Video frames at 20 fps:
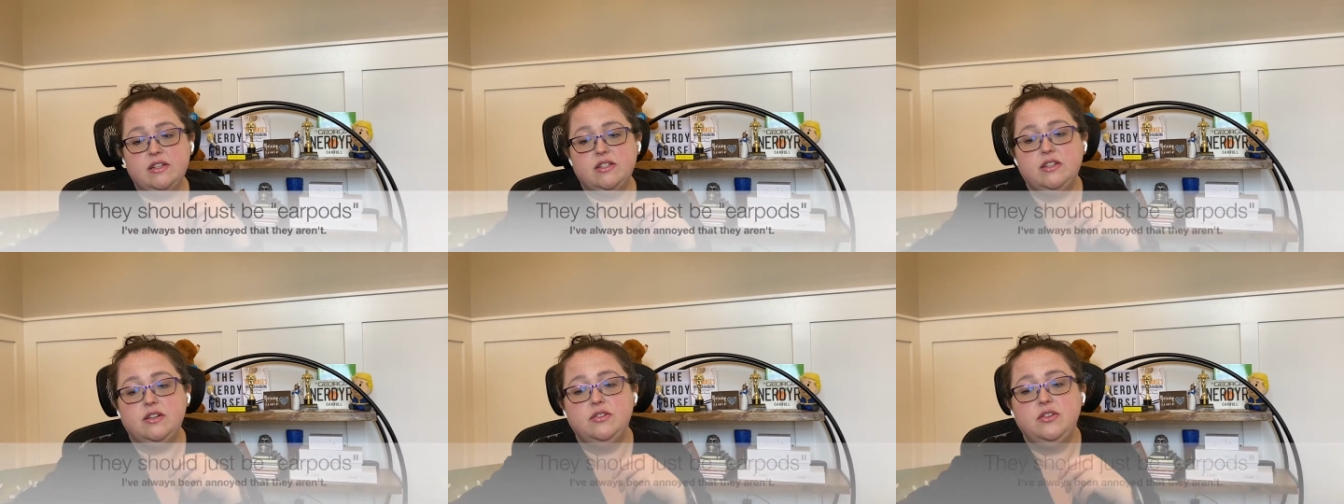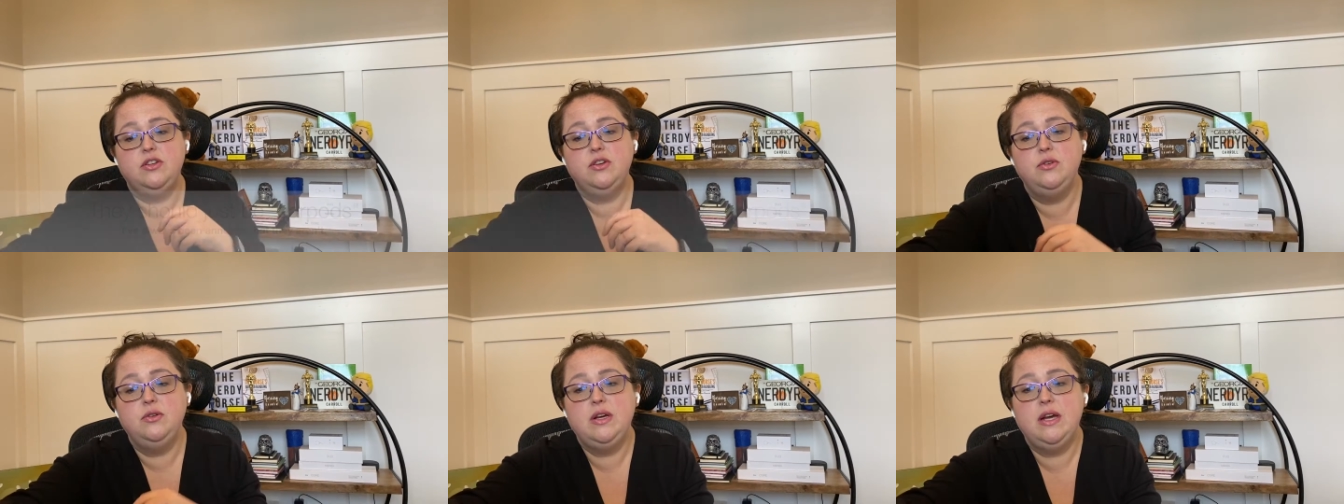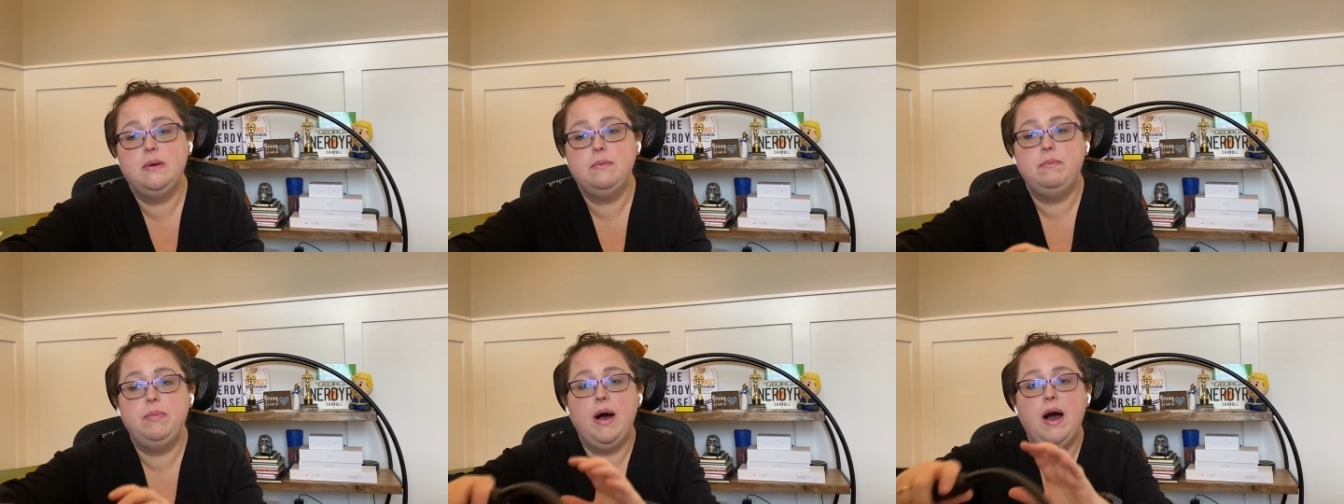So you
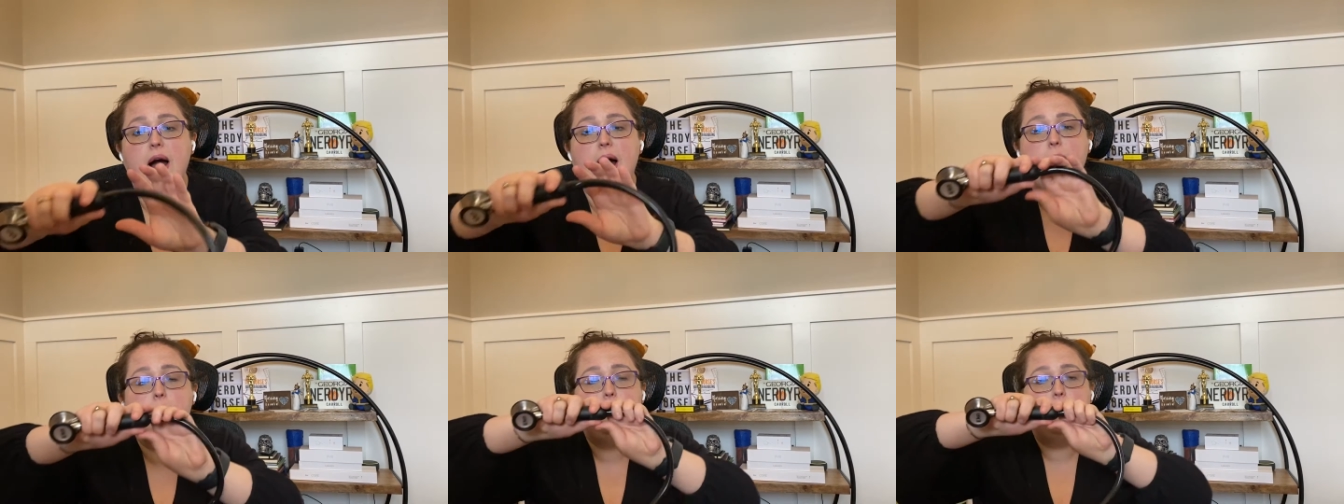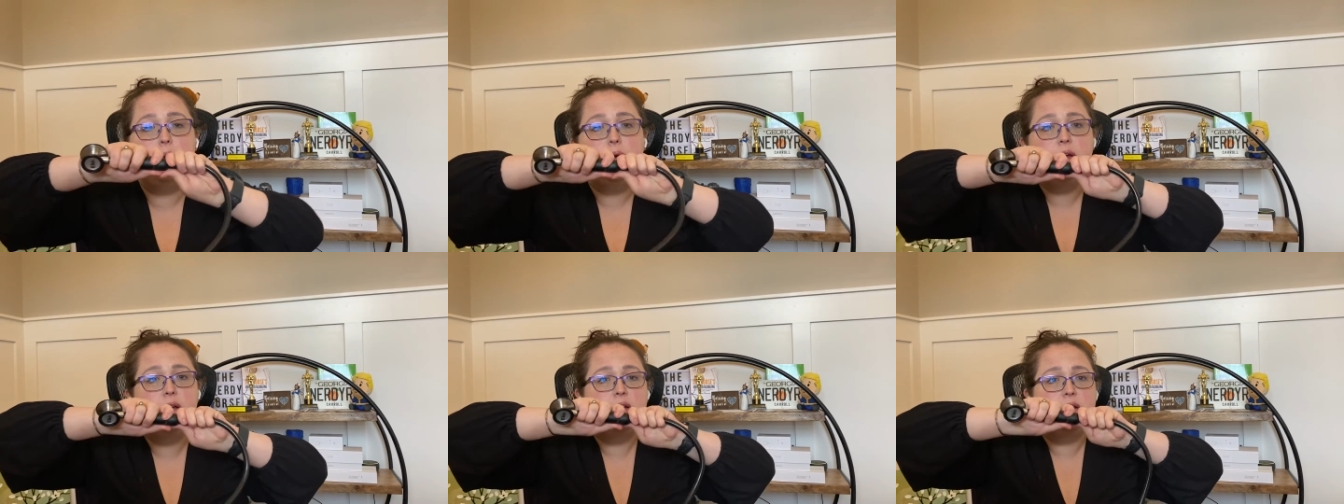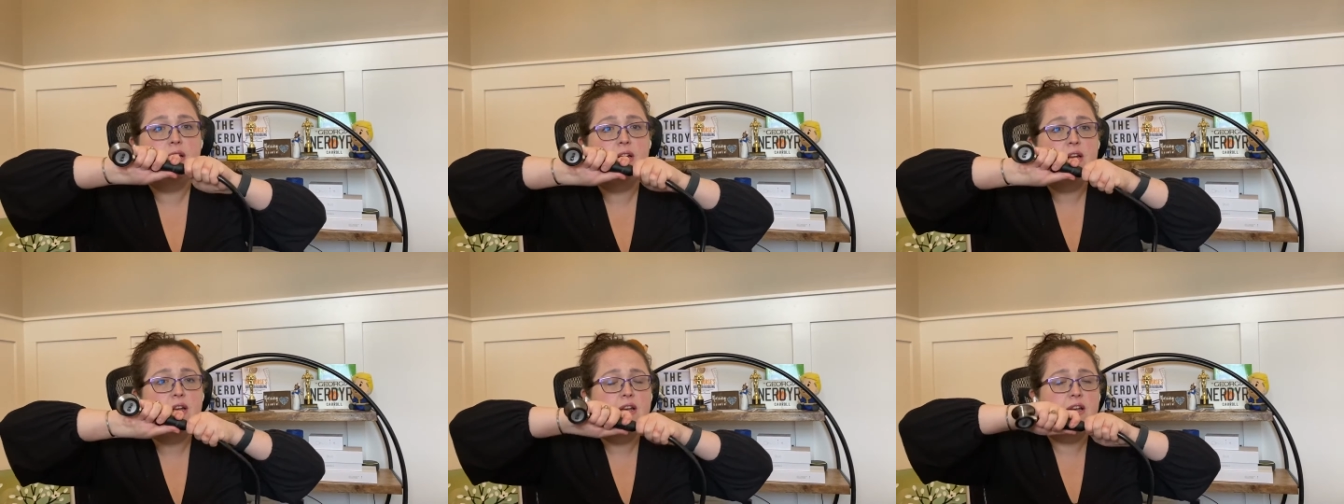can pop
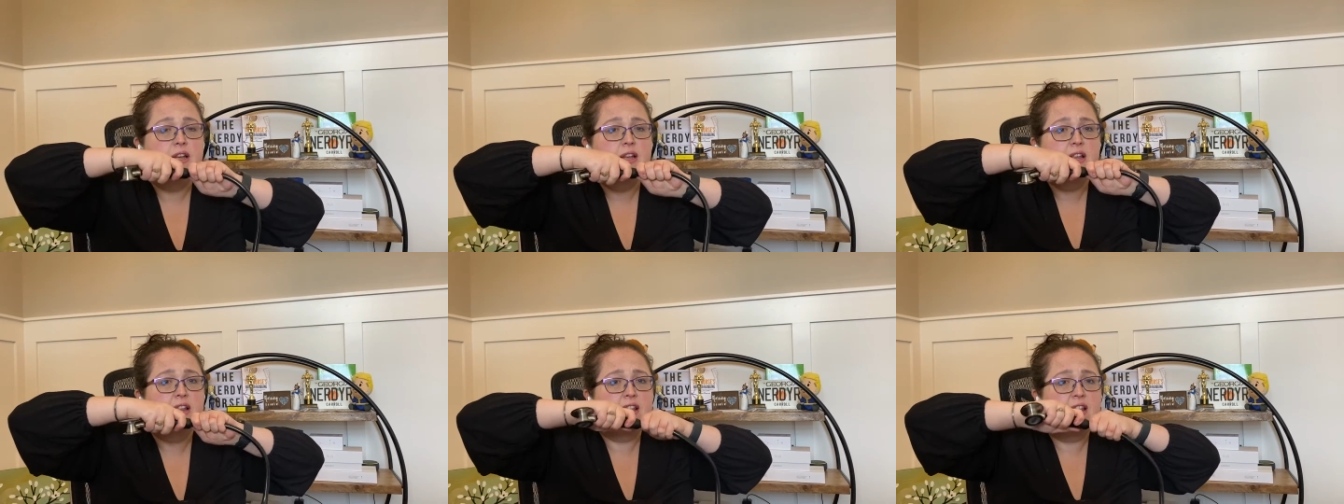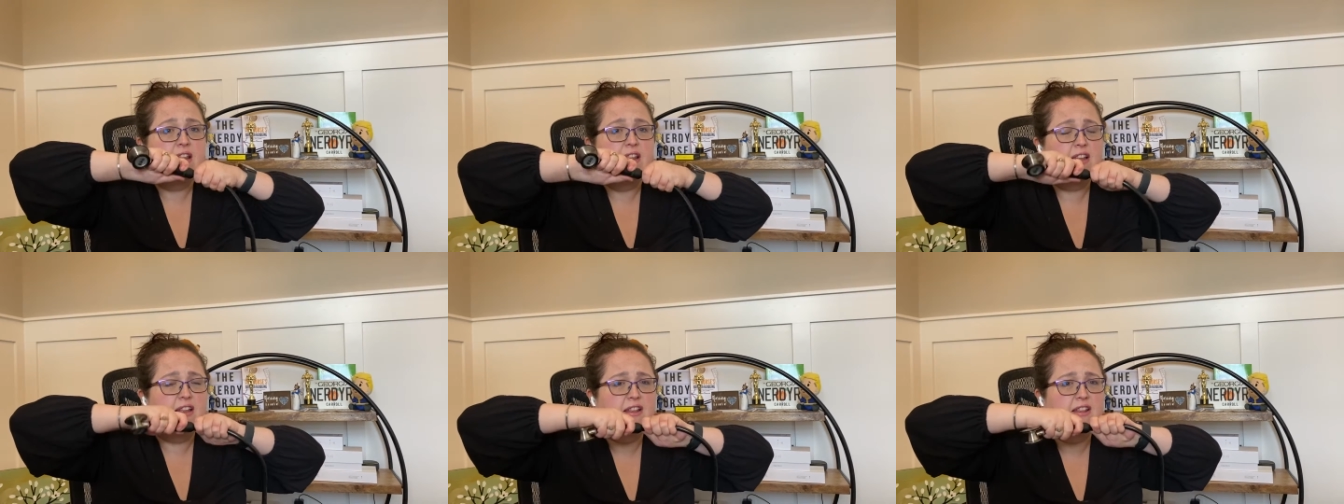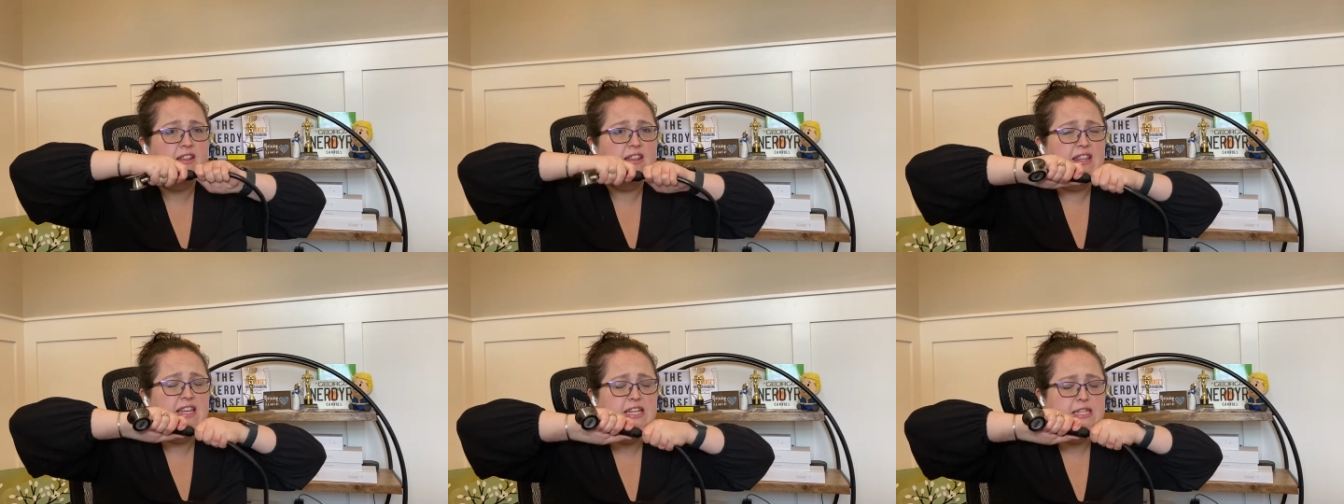
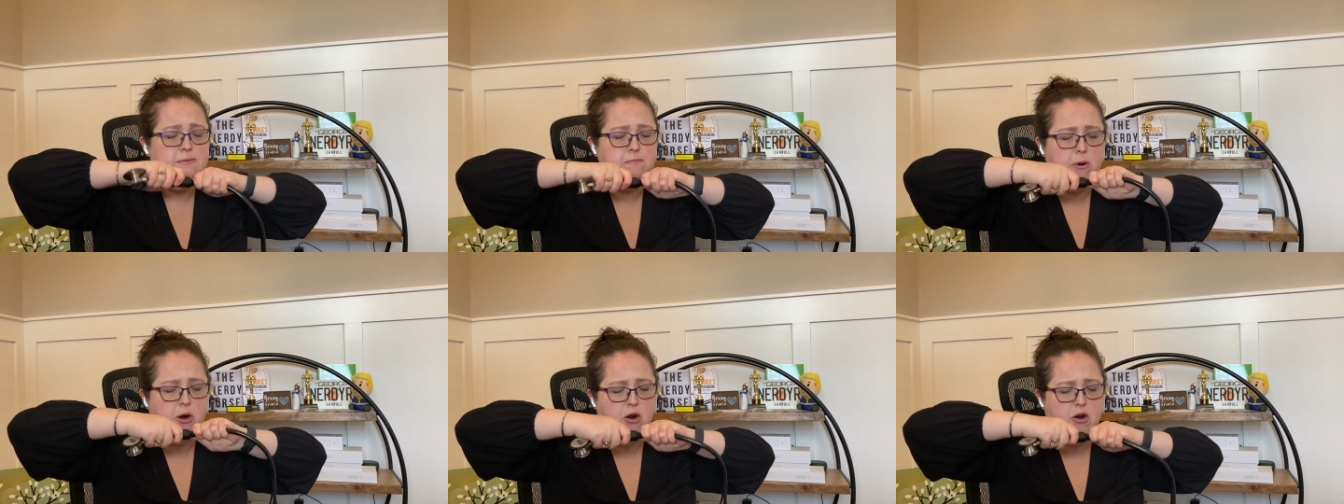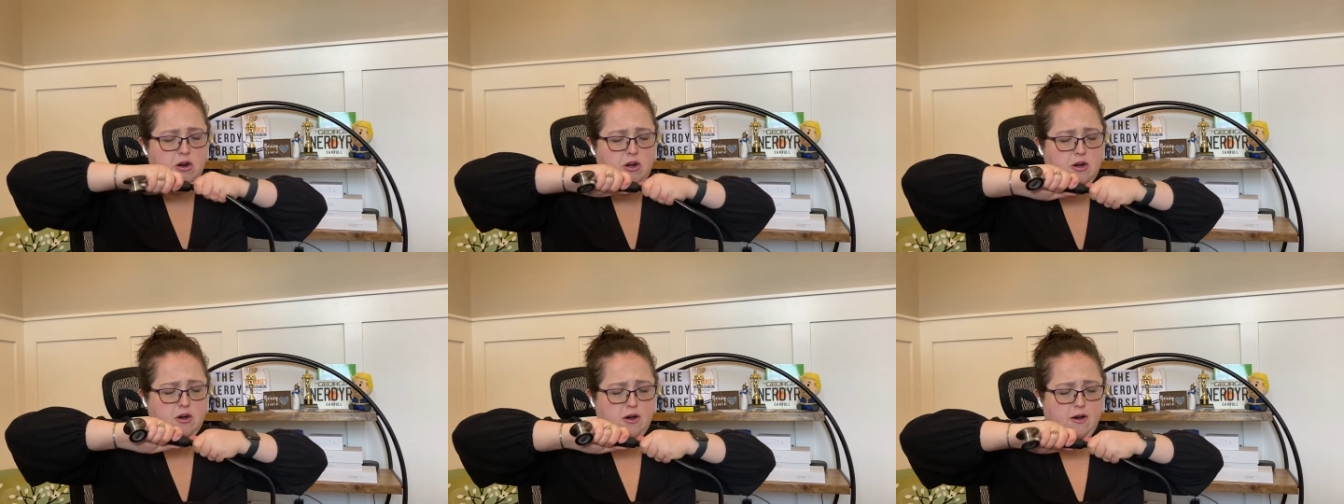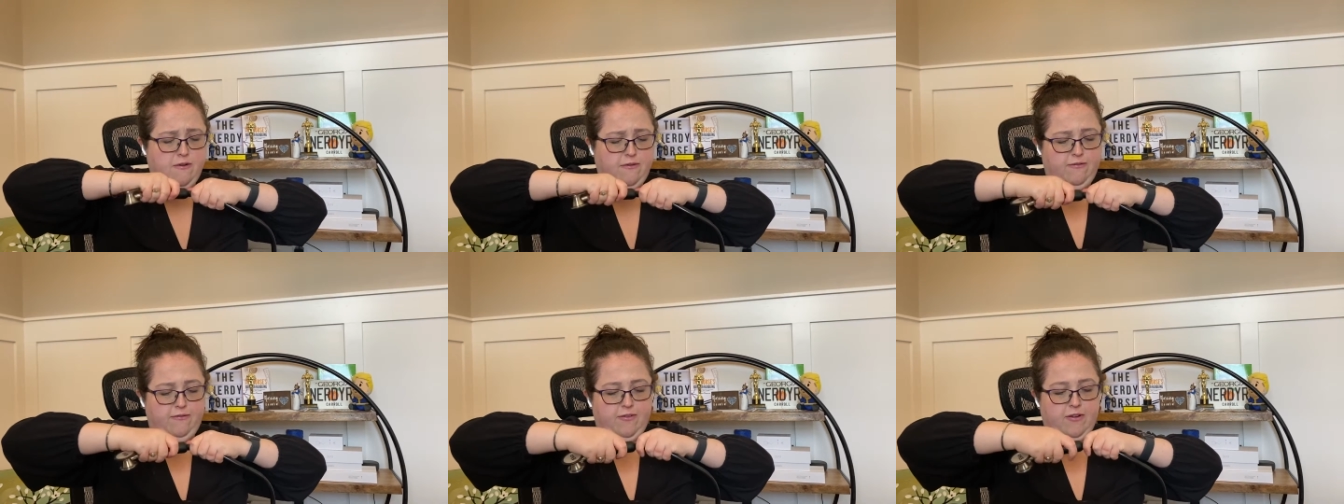this part
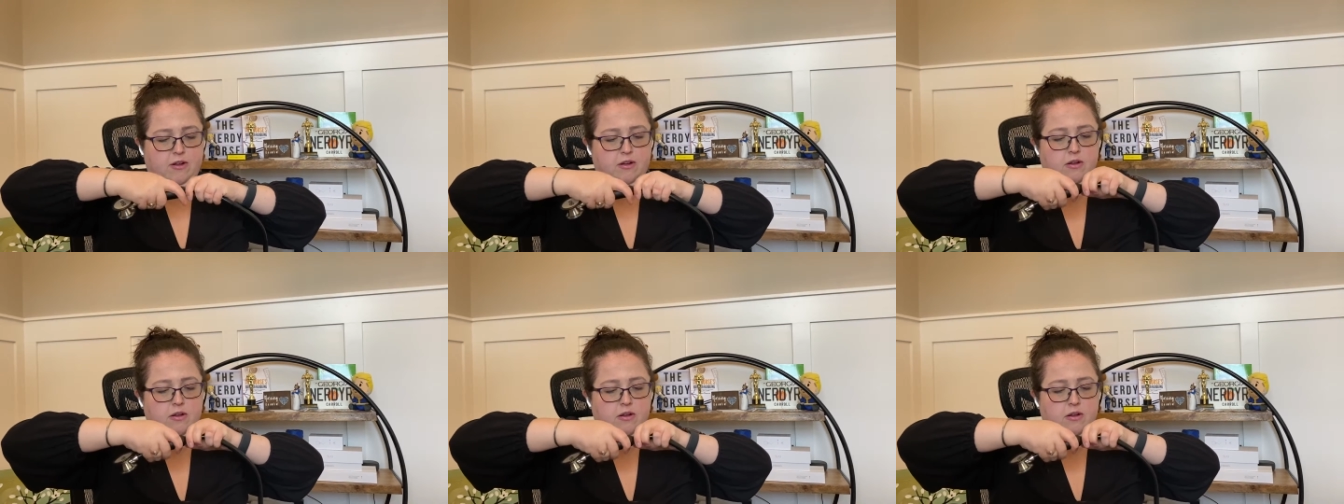off